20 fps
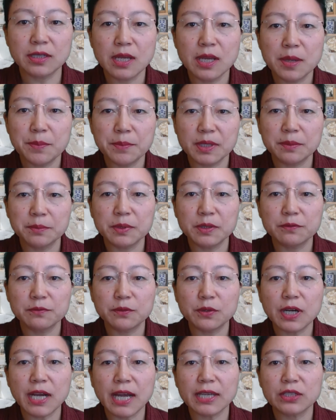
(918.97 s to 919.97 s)
But before
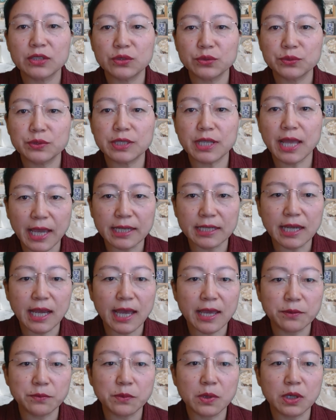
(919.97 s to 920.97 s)
I do that, I
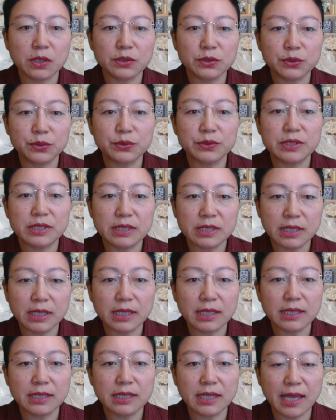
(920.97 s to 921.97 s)
want to say
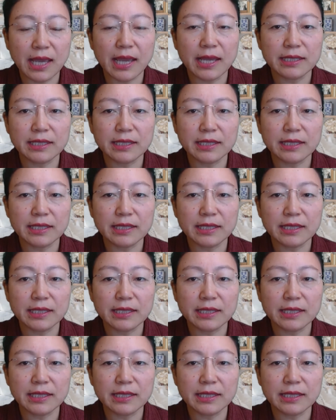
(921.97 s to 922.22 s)
that